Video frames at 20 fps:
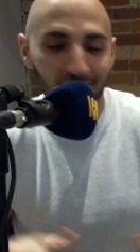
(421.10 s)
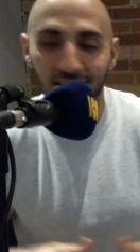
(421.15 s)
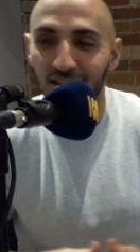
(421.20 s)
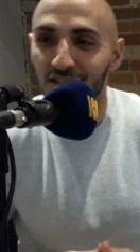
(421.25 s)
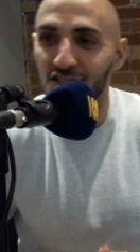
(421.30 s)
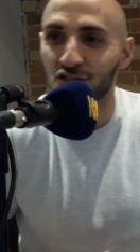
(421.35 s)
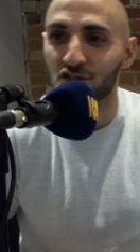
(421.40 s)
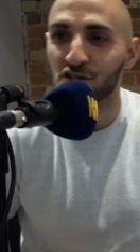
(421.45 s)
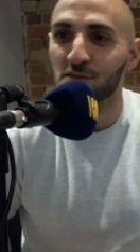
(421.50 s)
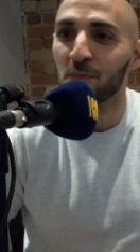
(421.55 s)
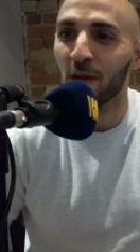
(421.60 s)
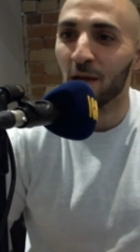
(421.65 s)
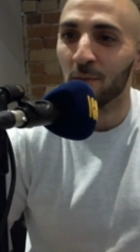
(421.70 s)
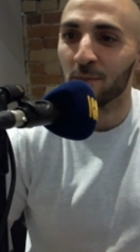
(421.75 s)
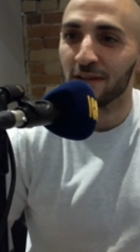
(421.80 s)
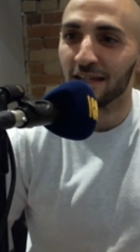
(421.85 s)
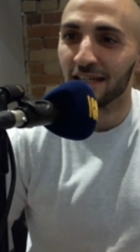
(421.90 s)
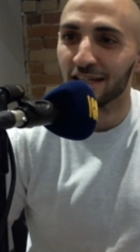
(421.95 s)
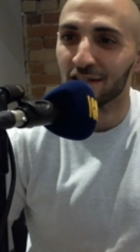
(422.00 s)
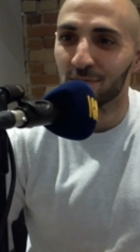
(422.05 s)
It's just Pep
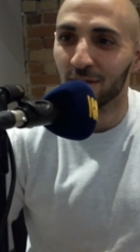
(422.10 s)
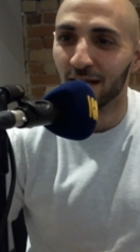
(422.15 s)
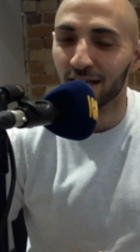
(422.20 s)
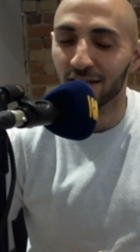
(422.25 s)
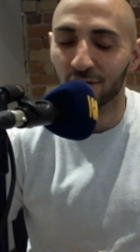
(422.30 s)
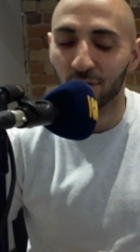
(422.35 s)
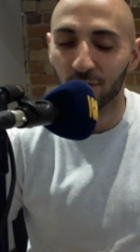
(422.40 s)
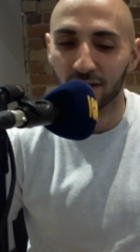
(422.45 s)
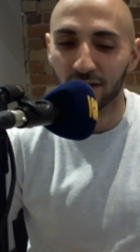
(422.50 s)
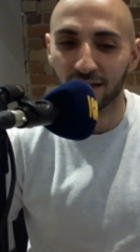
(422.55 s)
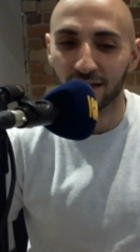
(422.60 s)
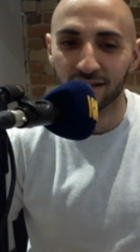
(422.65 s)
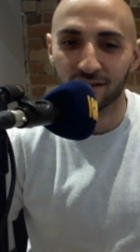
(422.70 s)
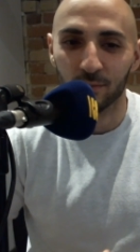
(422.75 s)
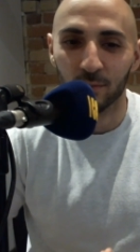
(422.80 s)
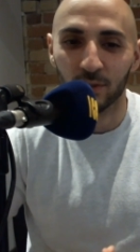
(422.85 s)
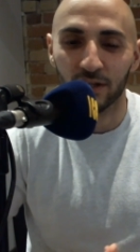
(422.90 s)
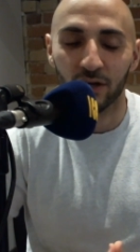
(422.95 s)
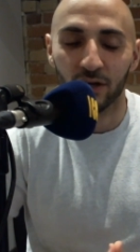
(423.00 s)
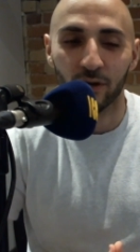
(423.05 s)
things, man. You know he likes to
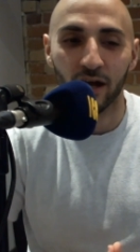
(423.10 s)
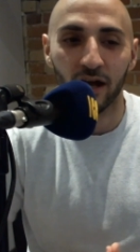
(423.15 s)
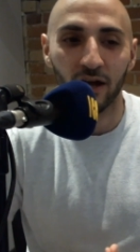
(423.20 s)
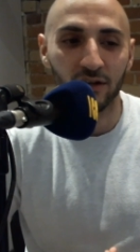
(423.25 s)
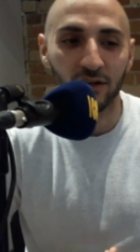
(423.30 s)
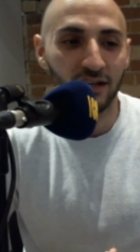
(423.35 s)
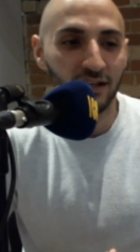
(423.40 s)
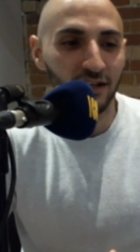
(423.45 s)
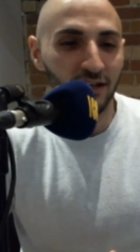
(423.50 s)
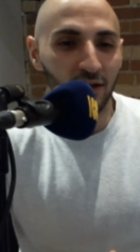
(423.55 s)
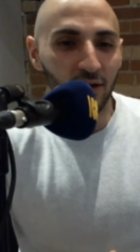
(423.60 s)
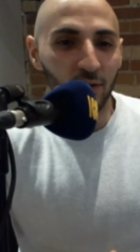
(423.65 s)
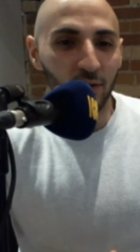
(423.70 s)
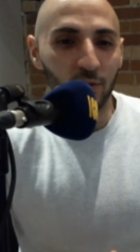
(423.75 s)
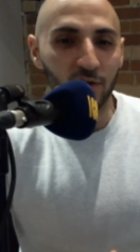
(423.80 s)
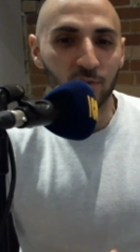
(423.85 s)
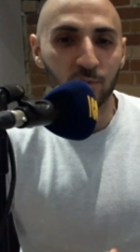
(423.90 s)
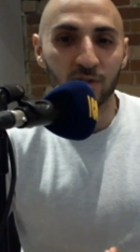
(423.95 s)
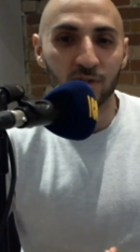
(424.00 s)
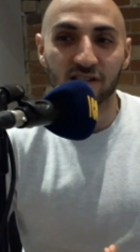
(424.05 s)
play around
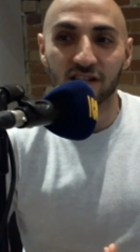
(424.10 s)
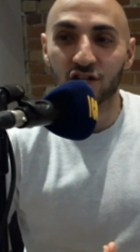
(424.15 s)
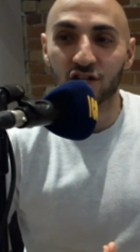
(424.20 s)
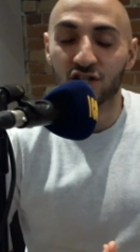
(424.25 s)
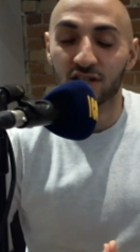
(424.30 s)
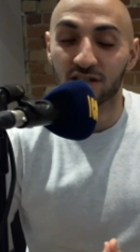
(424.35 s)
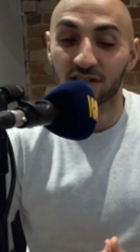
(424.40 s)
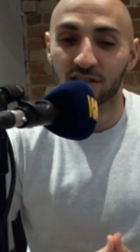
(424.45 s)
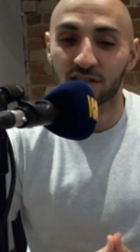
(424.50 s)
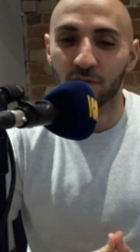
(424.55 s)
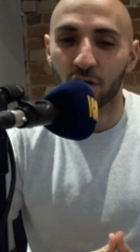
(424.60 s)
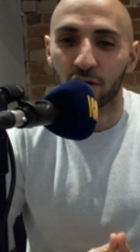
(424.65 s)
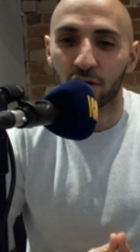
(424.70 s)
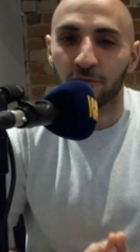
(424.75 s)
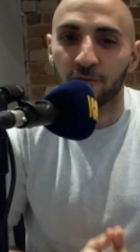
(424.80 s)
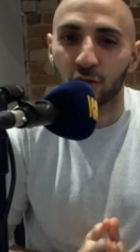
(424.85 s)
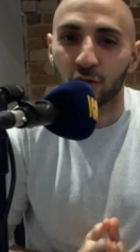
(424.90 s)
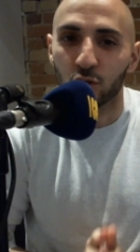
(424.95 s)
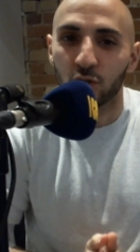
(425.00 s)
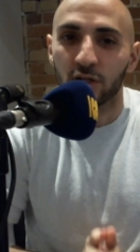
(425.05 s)
with positions. It's very
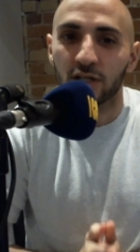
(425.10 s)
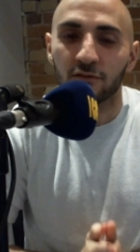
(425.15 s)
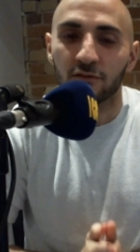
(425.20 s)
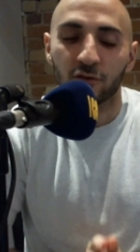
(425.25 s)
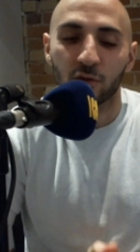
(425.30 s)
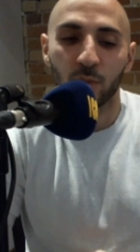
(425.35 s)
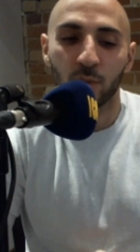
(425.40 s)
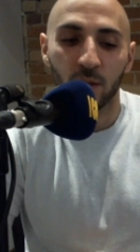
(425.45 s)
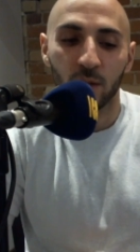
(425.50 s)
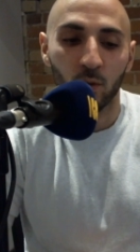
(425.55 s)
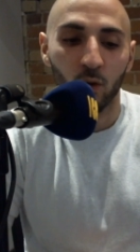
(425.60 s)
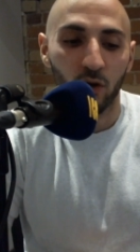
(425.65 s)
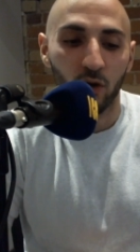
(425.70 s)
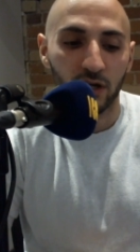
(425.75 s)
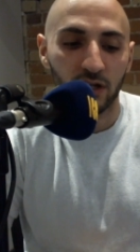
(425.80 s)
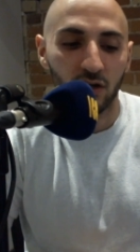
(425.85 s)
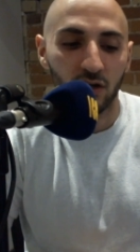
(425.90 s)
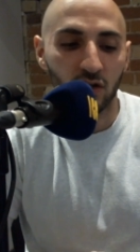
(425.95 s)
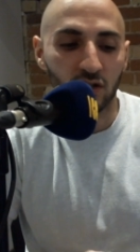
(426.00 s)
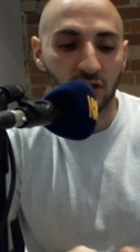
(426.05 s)
fluid for Pep
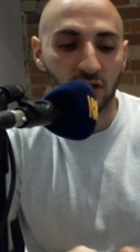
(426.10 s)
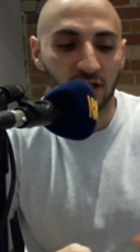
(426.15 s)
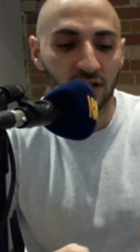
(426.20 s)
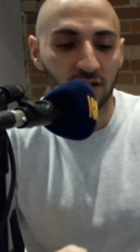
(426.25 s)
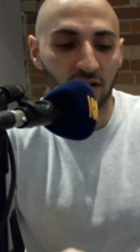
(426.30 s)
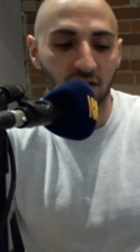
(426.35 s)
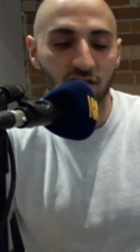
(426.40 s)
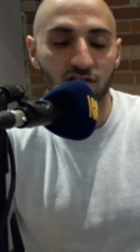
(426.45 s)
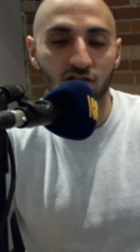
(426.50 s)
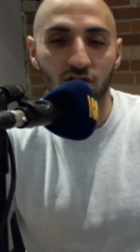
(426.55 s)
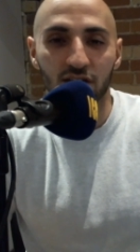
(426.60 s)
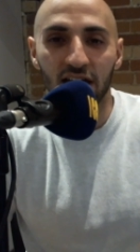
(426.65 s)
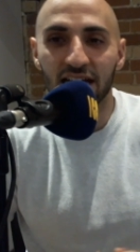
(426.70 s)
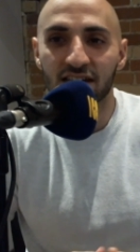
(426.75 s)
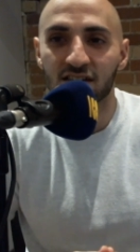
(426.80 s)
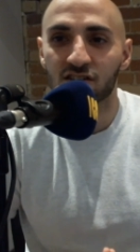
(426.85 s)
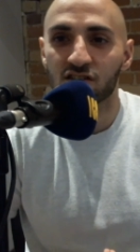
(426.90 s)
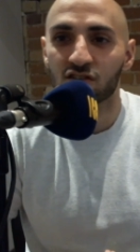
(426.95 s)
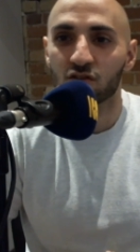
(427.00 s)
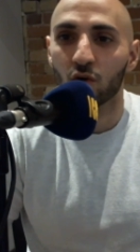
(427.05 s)
Guardiola. So
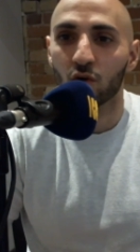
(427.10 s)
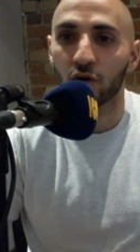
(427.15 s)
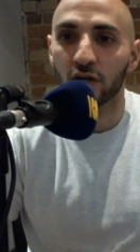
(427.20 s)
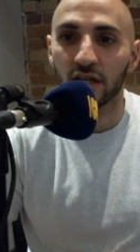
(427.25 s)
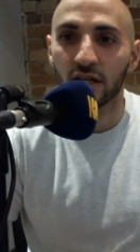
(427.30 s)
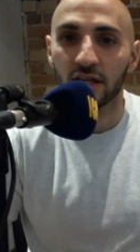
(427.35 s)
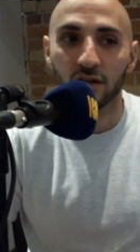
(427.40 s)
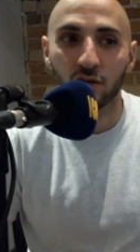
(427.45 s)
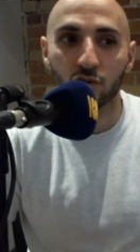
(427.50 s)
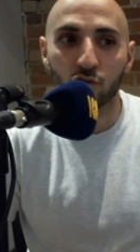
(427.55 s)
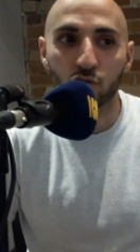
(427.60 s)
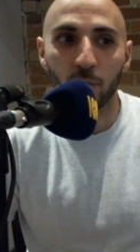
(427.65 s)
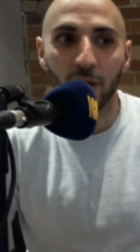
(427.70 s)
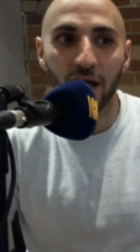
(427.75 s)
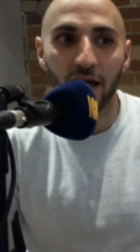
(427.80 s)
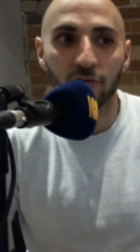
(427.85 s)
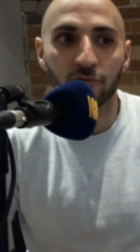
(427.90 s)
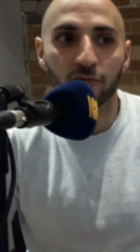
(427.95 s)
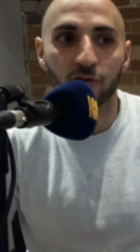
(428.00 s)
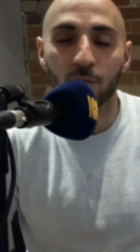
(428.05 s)
that's the story in Group
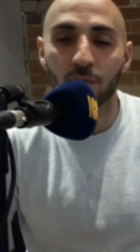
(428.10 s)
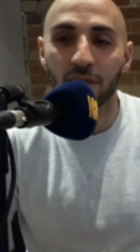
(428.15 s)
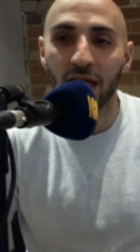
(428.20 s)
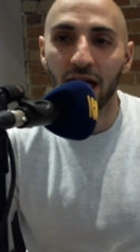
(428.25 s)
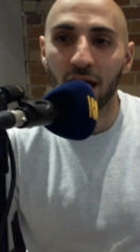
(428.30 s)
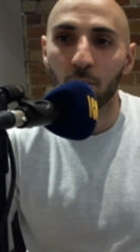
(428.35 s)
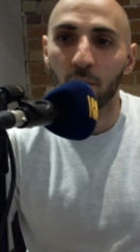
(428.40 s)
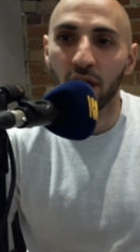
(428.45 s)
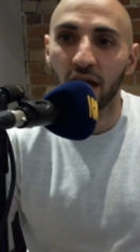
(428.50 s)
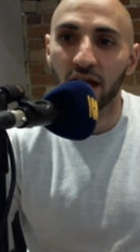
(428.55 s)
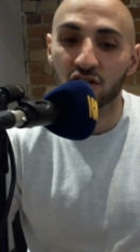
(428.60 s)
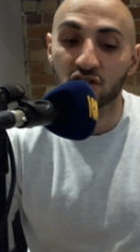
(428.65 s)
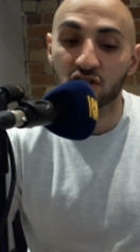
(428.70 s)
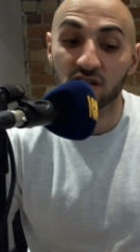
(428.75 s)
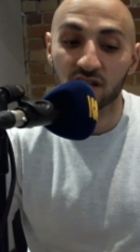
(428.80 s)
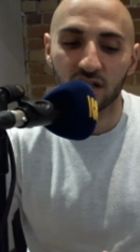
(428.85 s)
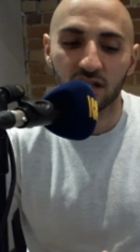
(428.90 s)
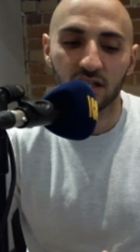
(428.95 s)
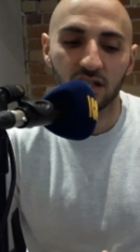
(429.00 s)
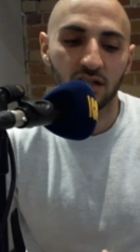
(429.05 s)
F from that match,
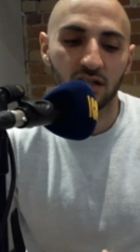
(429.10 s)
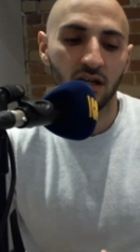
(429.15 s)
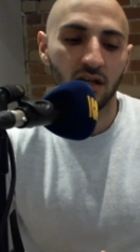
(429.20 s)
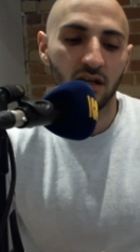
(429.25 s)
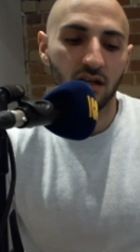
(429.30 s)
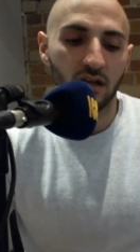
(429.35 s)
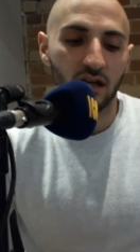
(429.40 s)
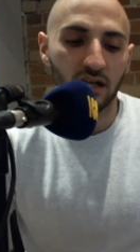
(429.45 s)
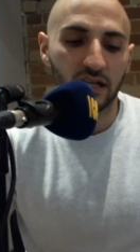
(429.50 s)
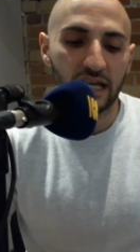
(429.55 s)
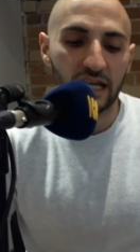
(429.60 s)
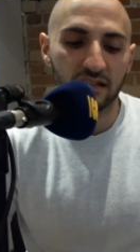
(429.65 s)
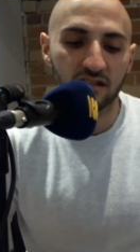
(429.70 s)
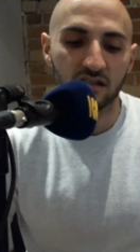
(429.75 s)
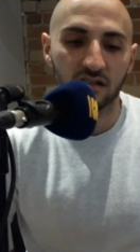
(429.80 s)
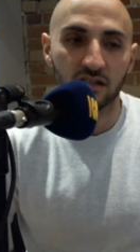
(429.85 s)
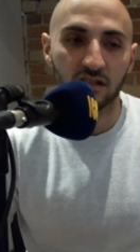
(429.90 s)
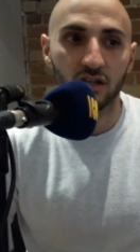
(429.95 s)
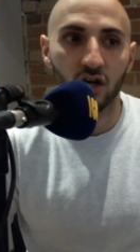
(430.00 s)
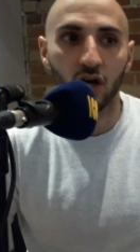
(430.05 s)
City
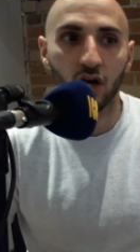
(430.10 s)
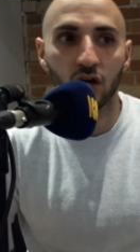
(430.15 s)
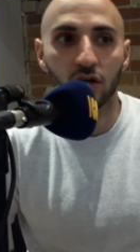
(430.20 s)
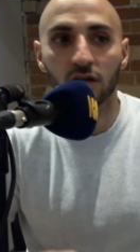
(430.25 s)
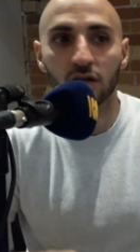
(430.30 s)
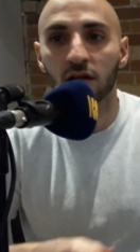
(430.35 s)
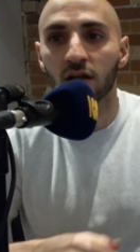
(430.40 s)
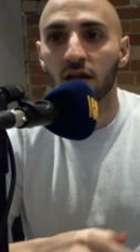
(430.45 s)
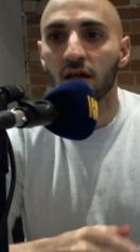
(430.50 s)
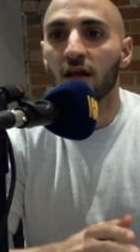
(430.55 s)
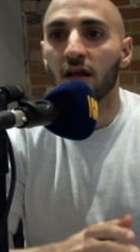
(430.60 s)
against Lyon.